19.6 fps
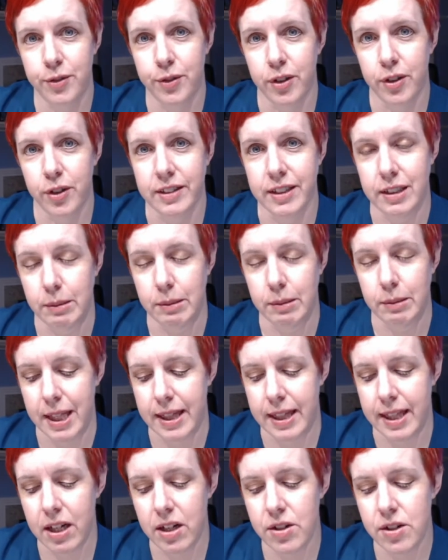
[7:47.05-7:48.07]
for a little
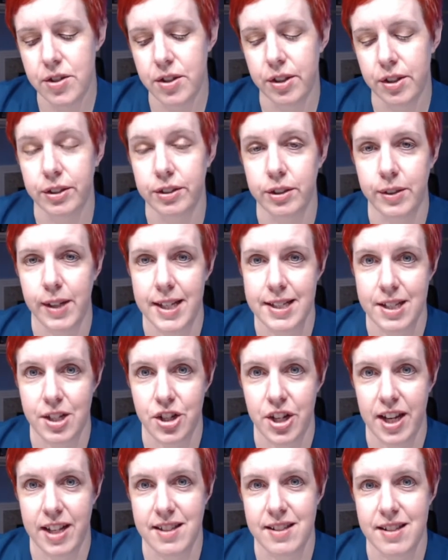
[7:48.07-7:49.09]
bit there so the glue has a
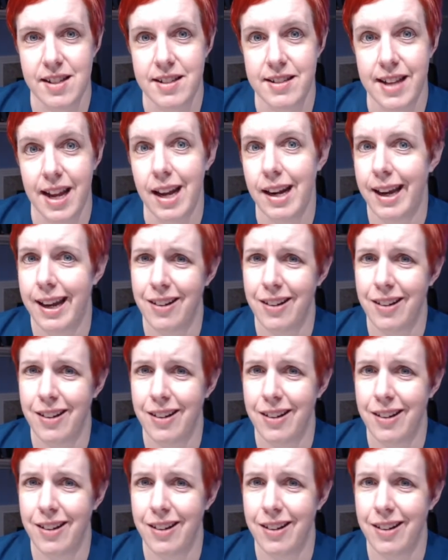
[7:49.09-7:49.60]
chance to set.